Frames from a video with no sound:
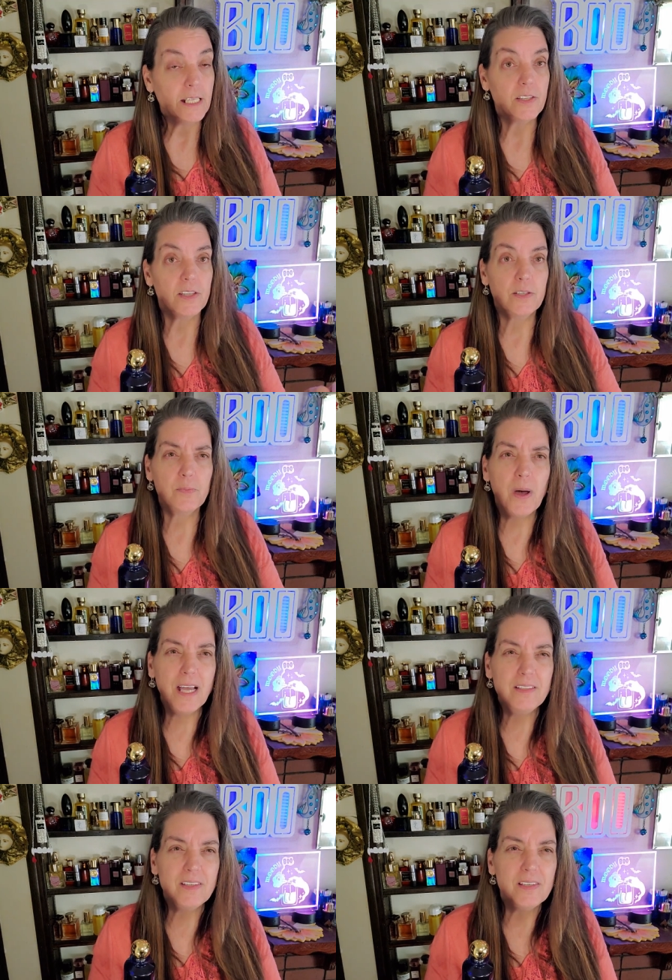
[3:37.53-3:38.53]
It's the
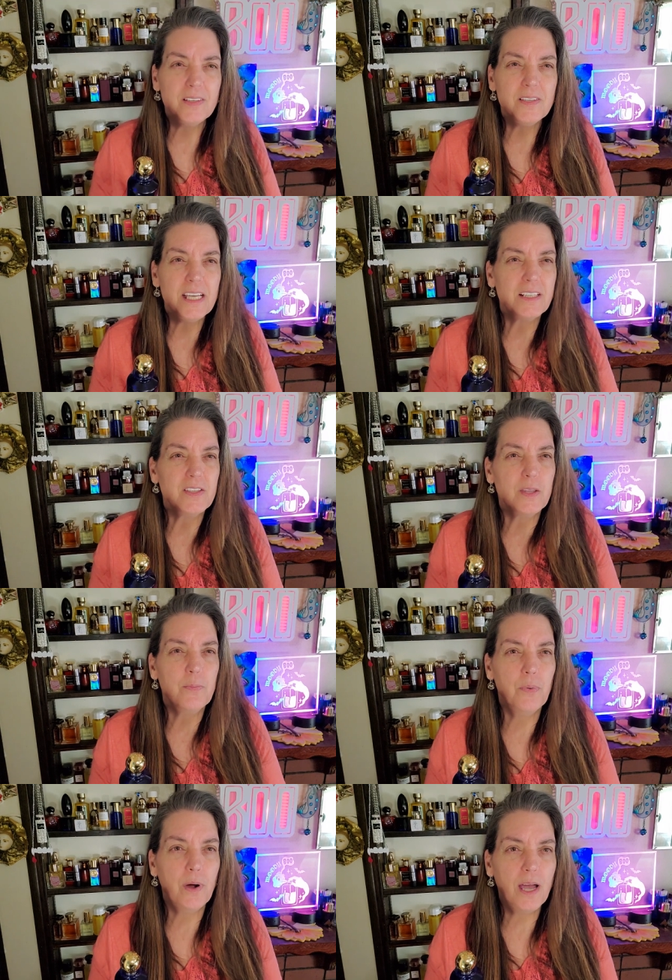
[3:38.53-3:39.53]
spices, it's the
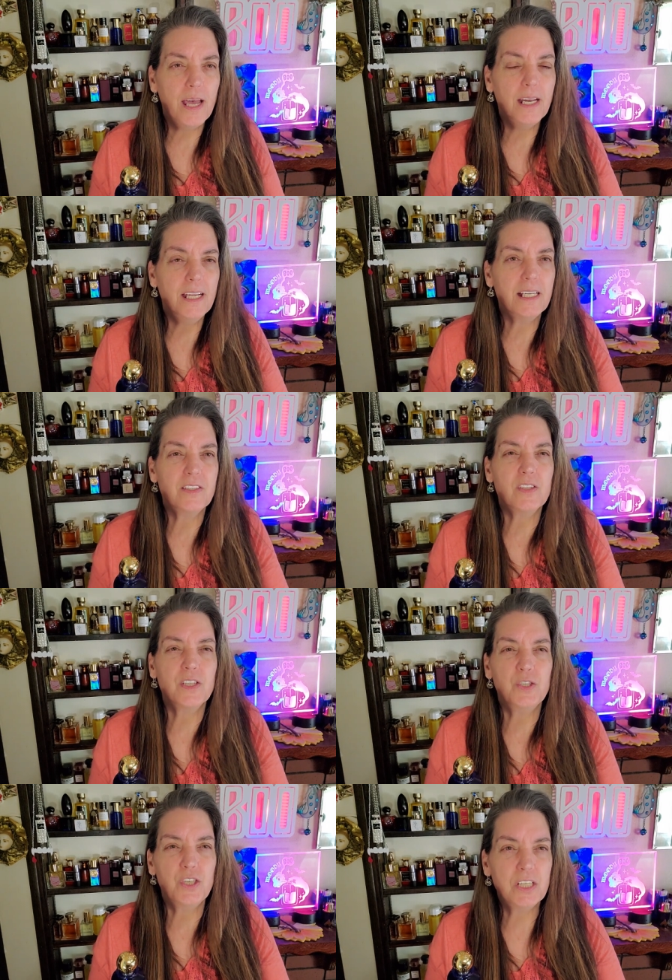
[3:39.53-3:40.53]
bread, it's
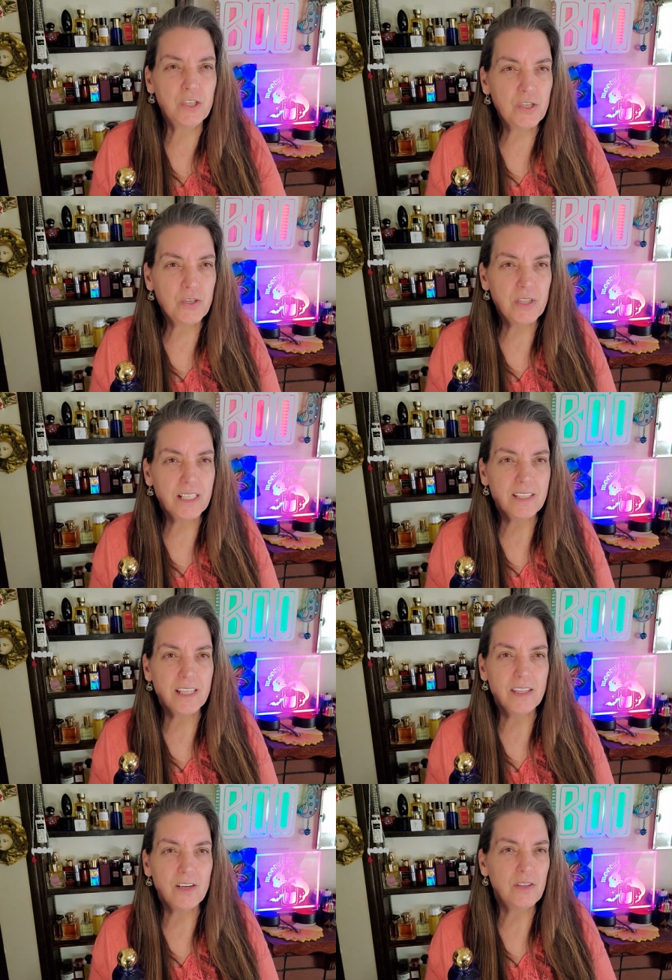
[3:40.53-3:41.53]
the ginger
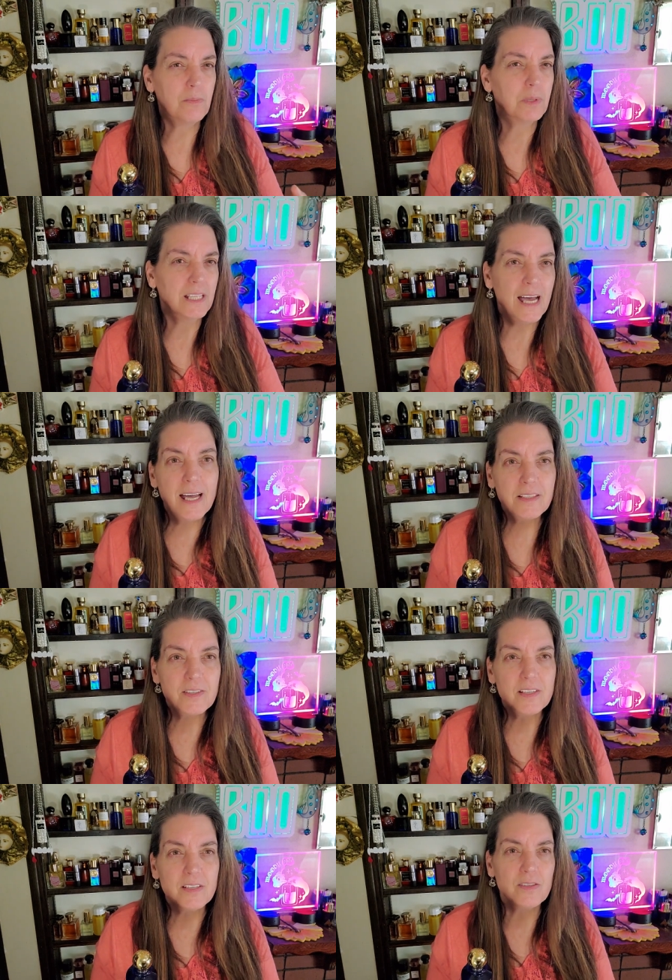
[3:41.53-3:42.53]
that's in there, the
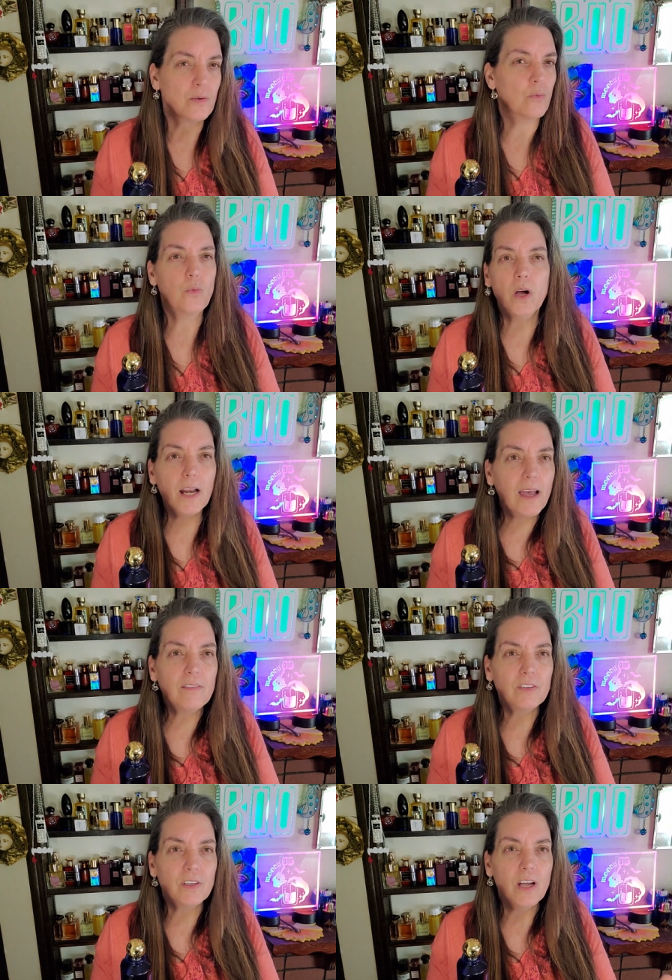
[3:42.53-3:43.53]
molasses or
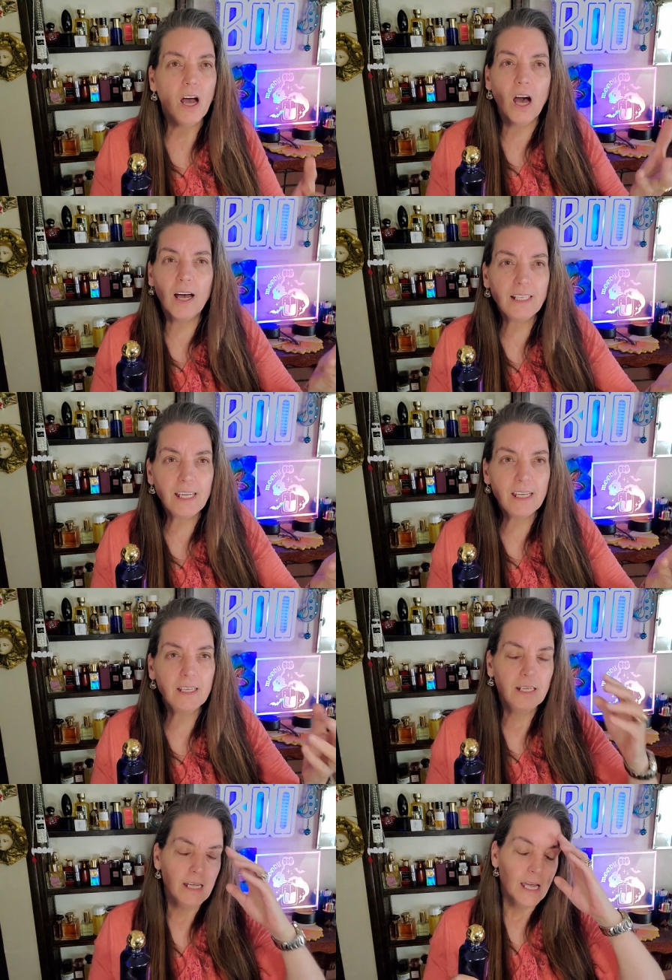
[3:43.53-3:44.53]
whatever, honey.